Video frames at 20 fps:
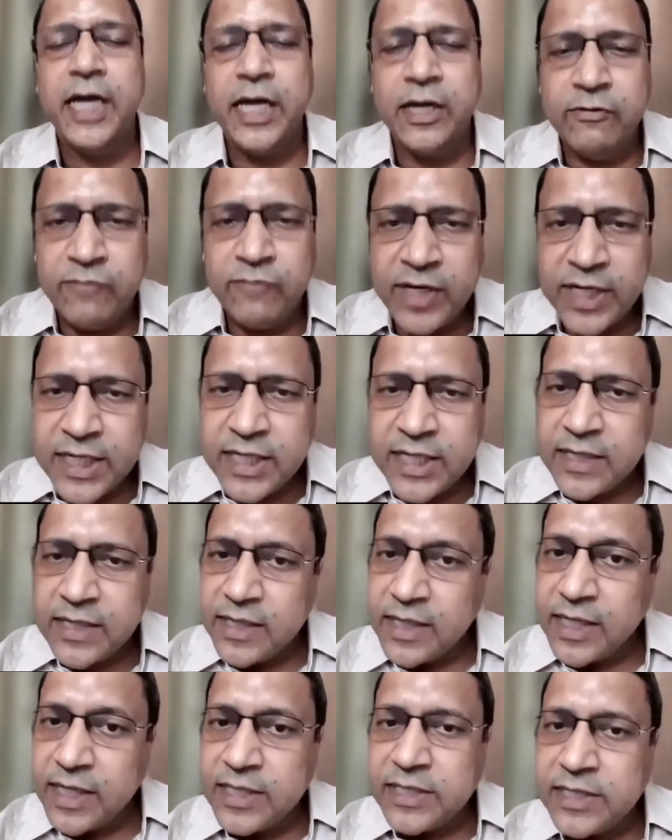InvIT
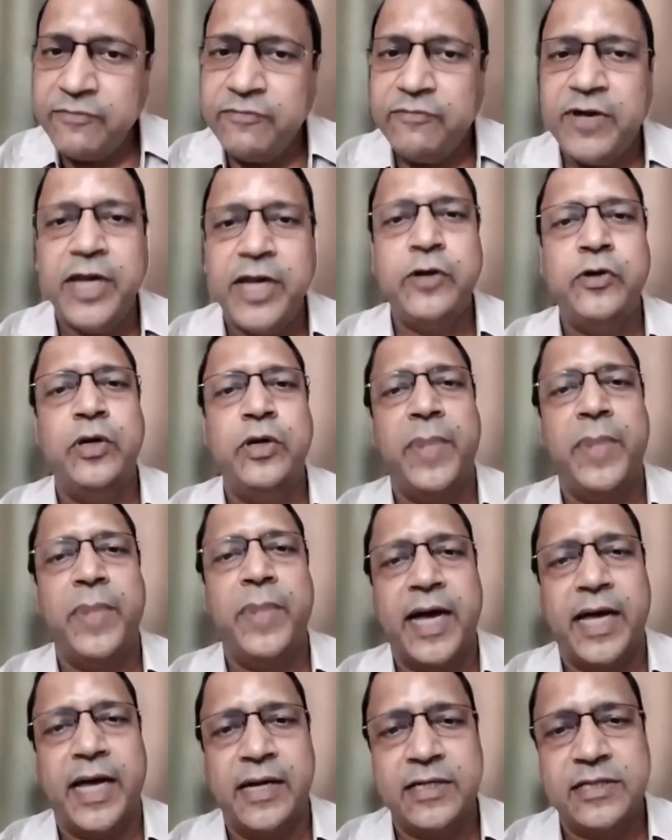is a very good
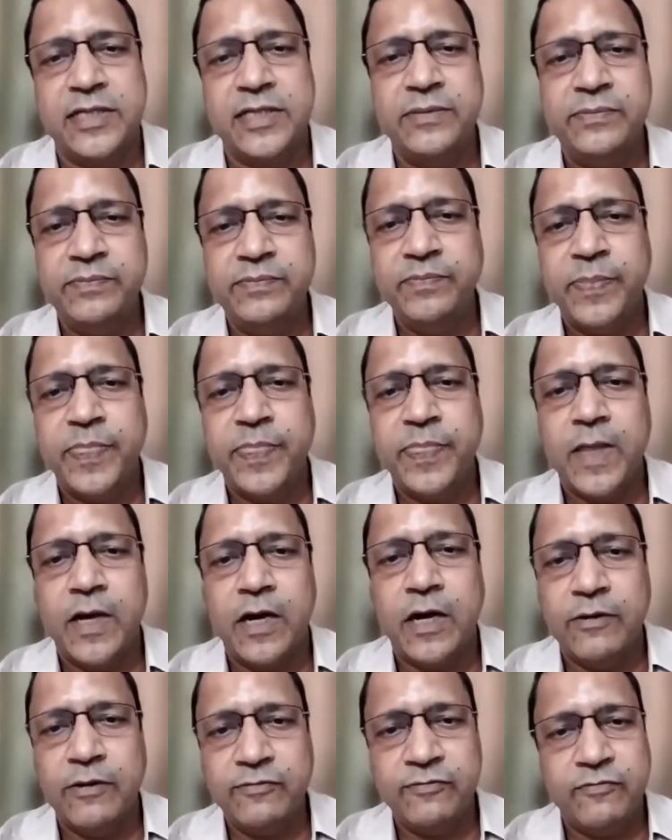mechanism
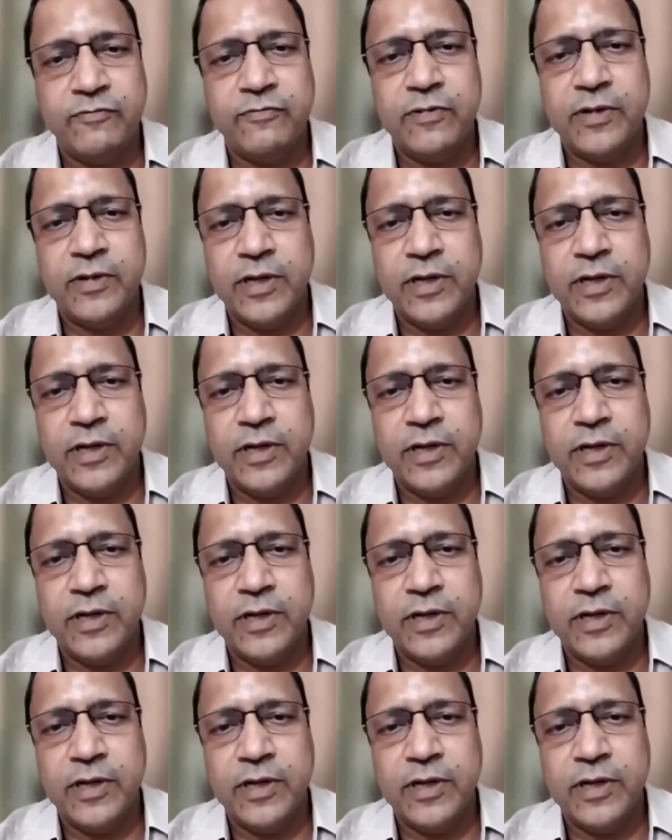of